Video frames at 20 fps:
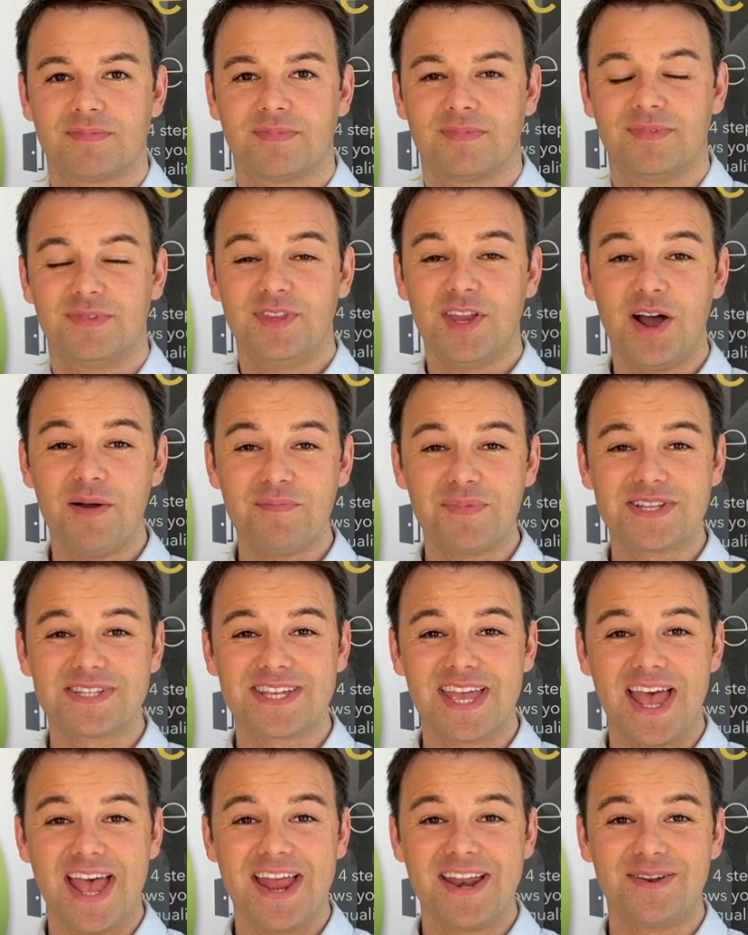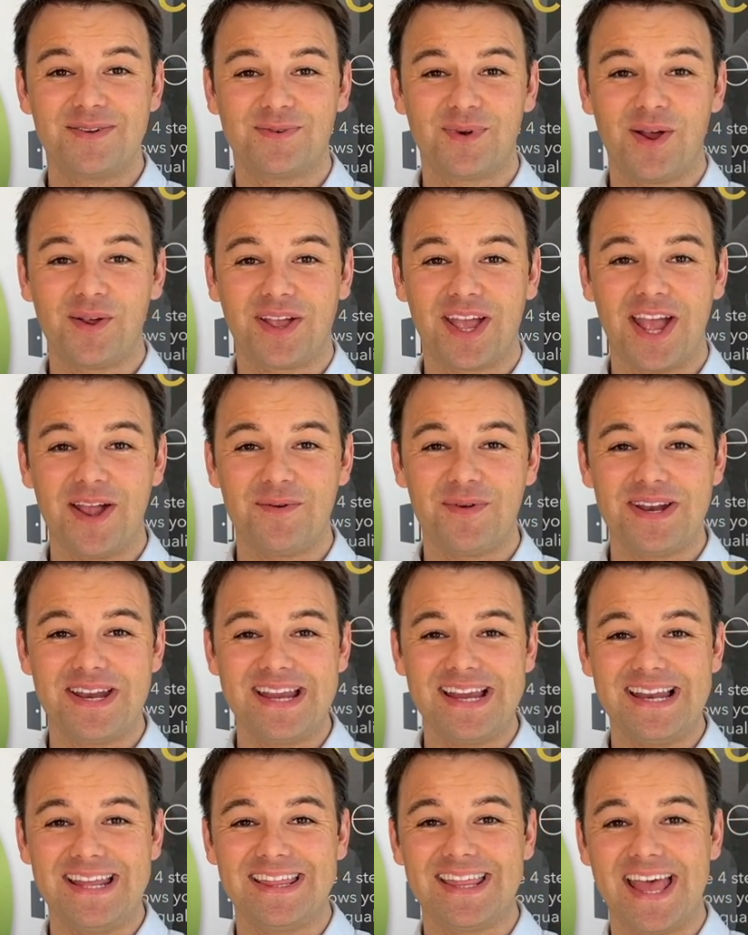Number ten, okay, we're
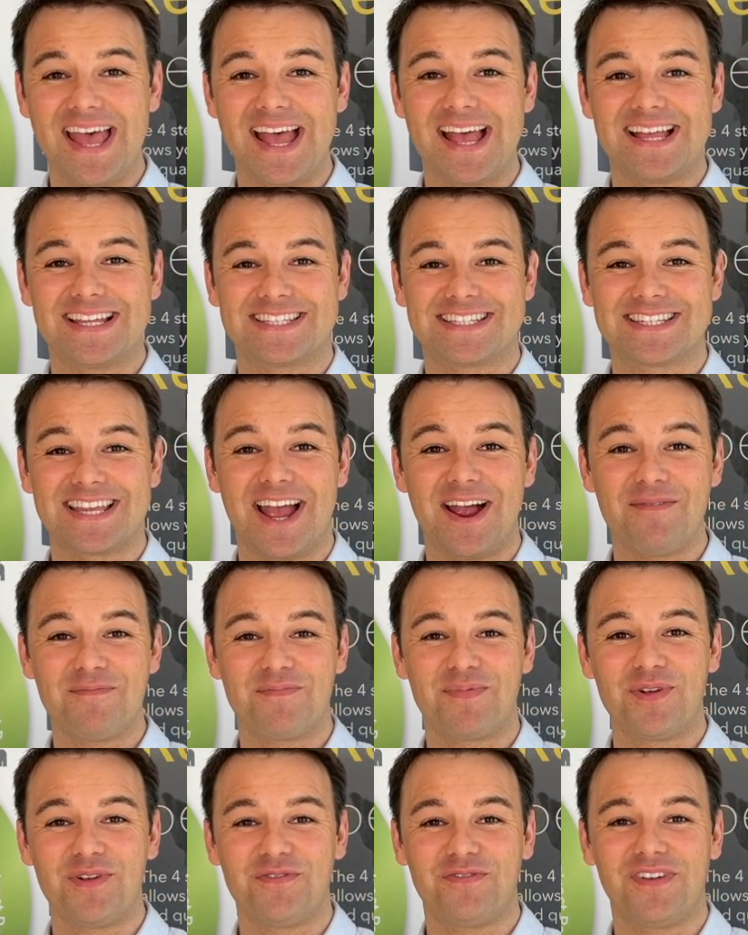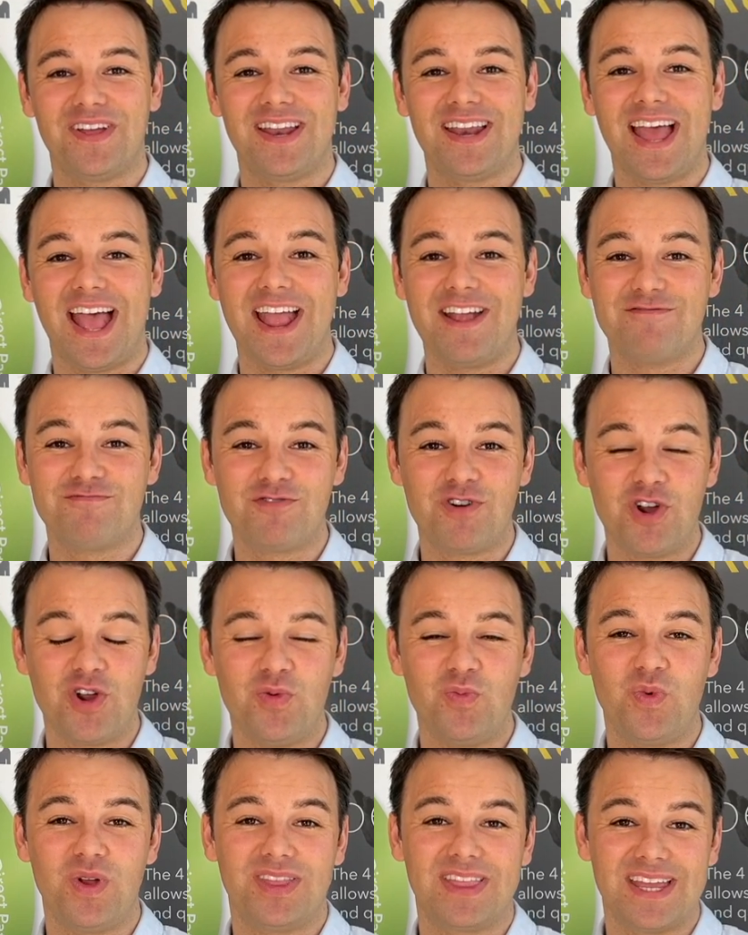nearly there. Soundproofing a
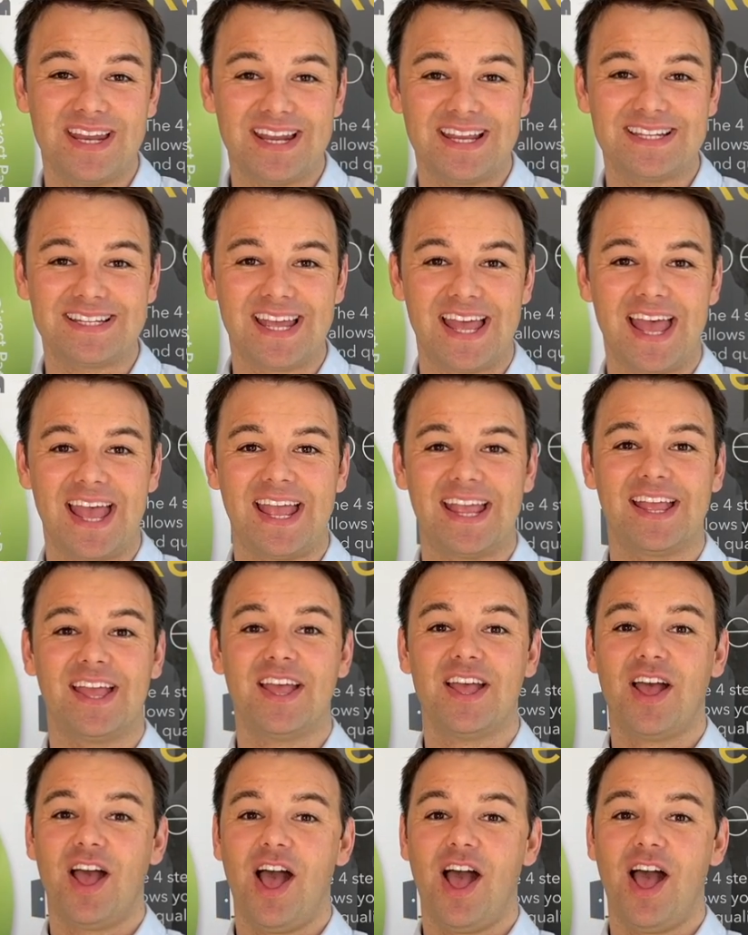room within a day.